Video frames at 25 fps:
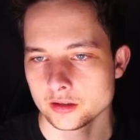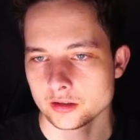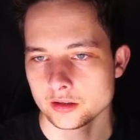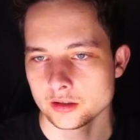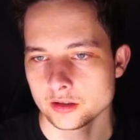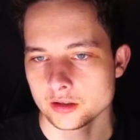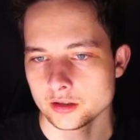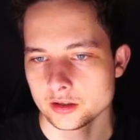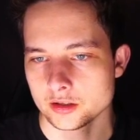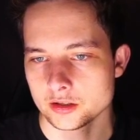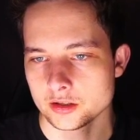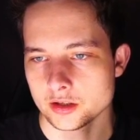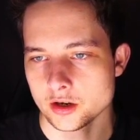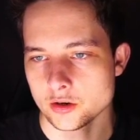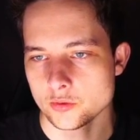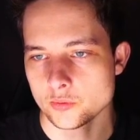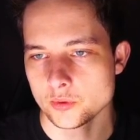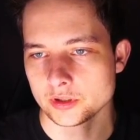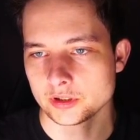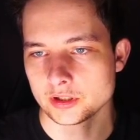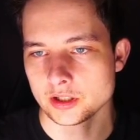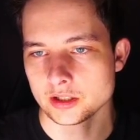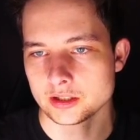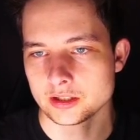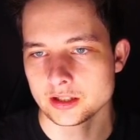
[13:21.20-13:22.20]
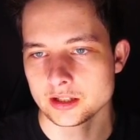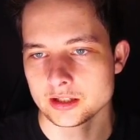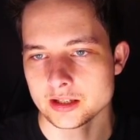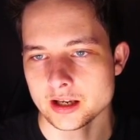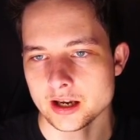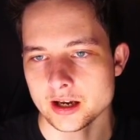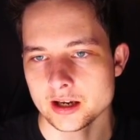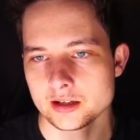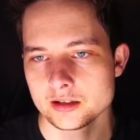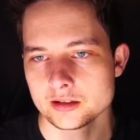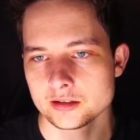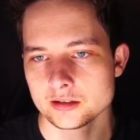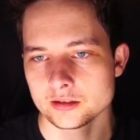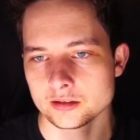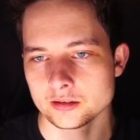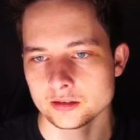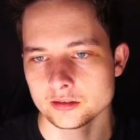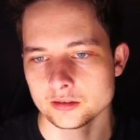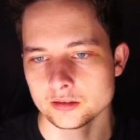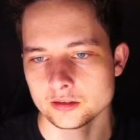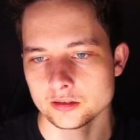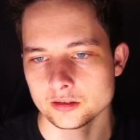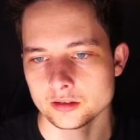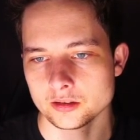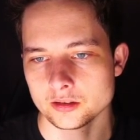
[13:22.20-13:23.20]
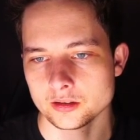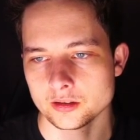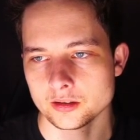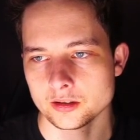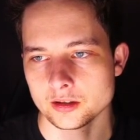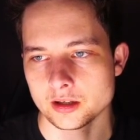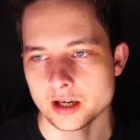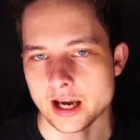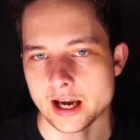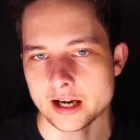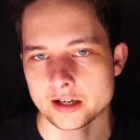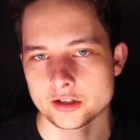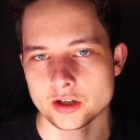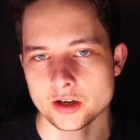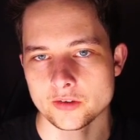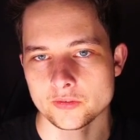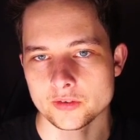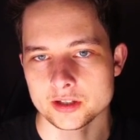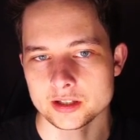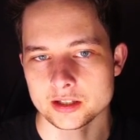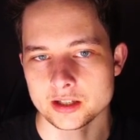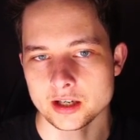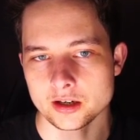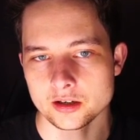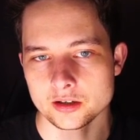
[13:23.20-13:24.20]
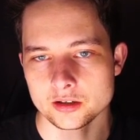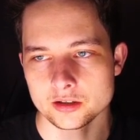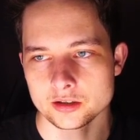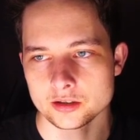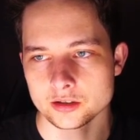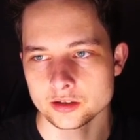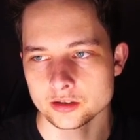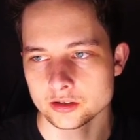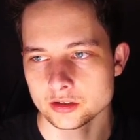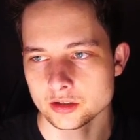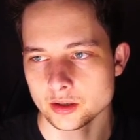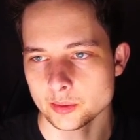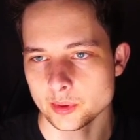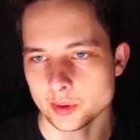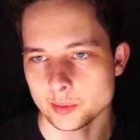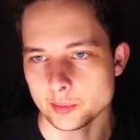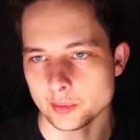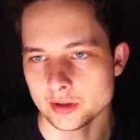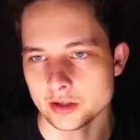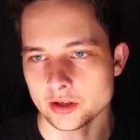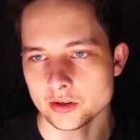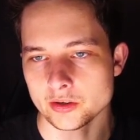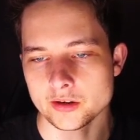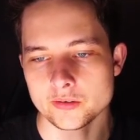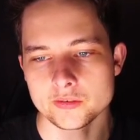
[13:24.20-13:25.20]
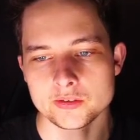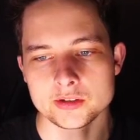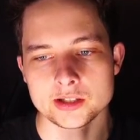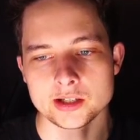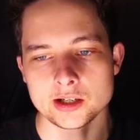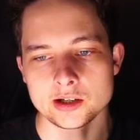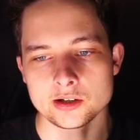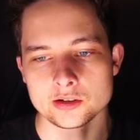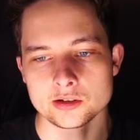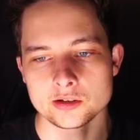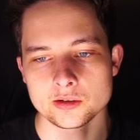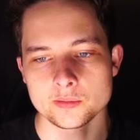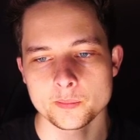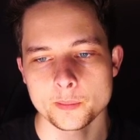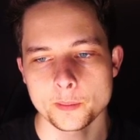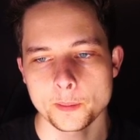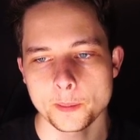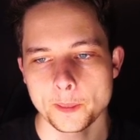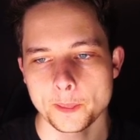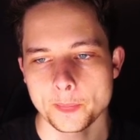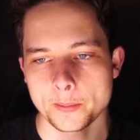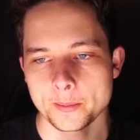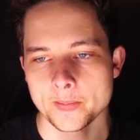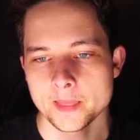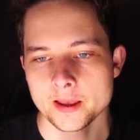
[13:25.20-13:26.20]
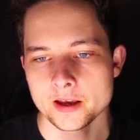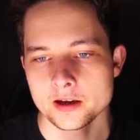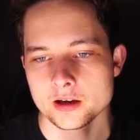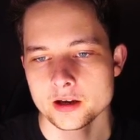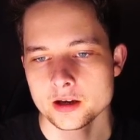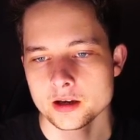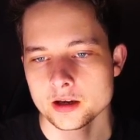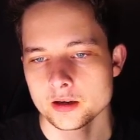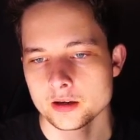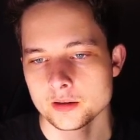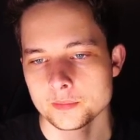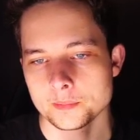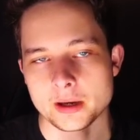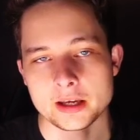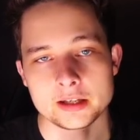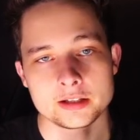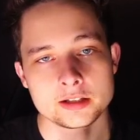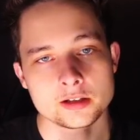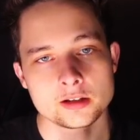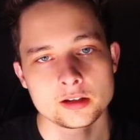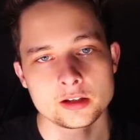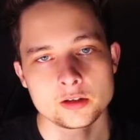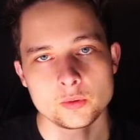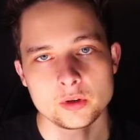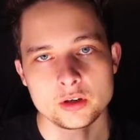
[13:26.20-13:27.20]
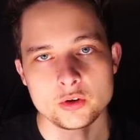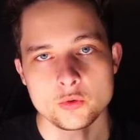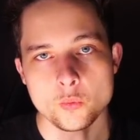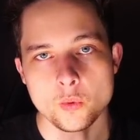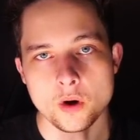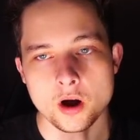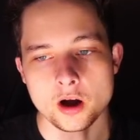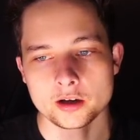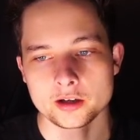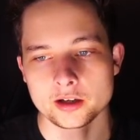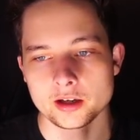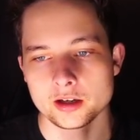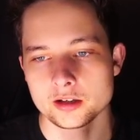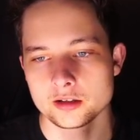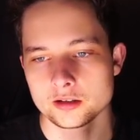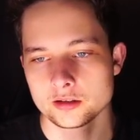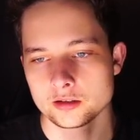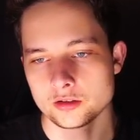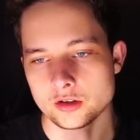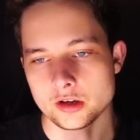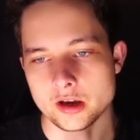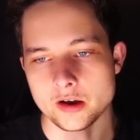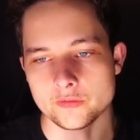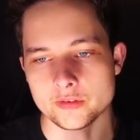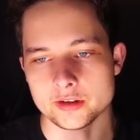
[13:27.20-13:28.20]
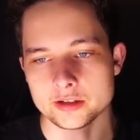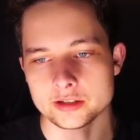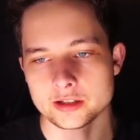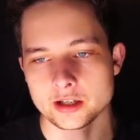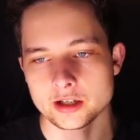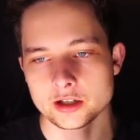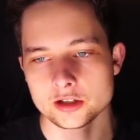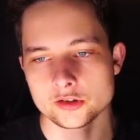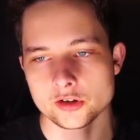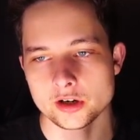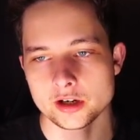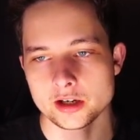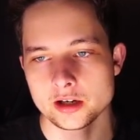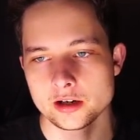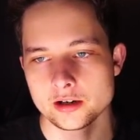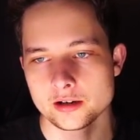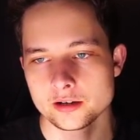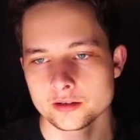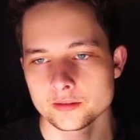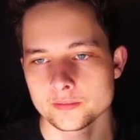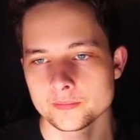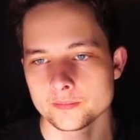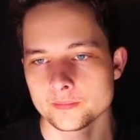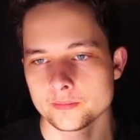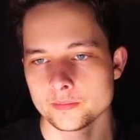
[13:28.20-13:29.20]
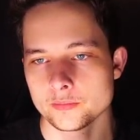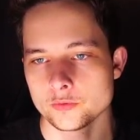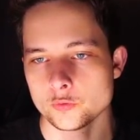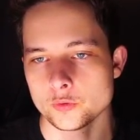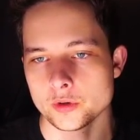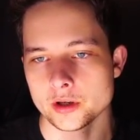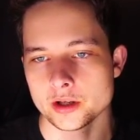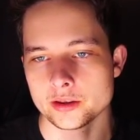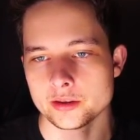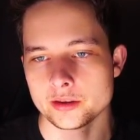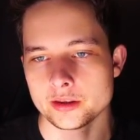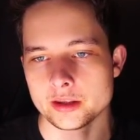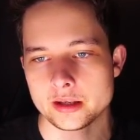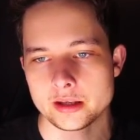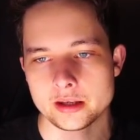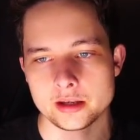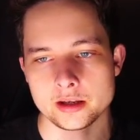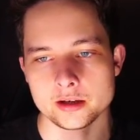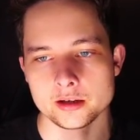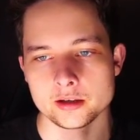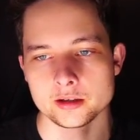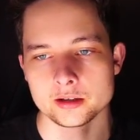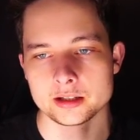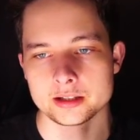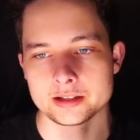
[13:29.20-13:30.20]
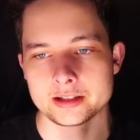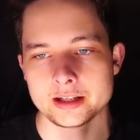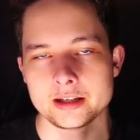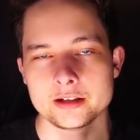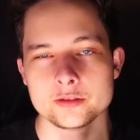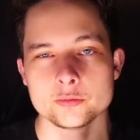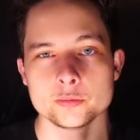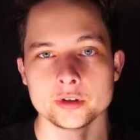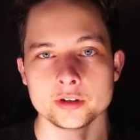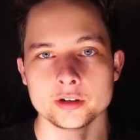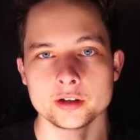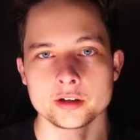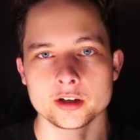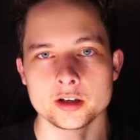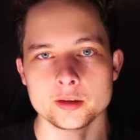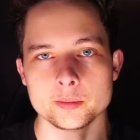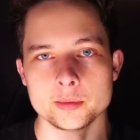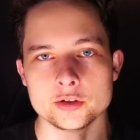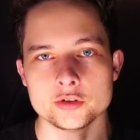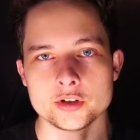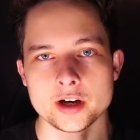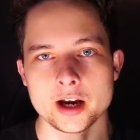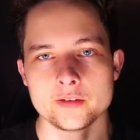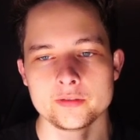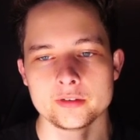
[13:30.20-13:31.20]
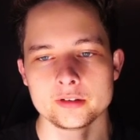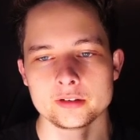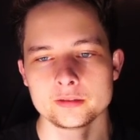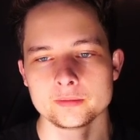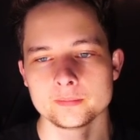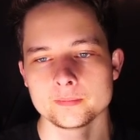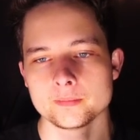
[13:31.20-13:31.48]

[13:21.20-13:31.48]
So with this design, I actually have the stairs. Some of them don't have the stairs. Basically, when you walk in, you have the stairs right here with the seat where you're going to be driving,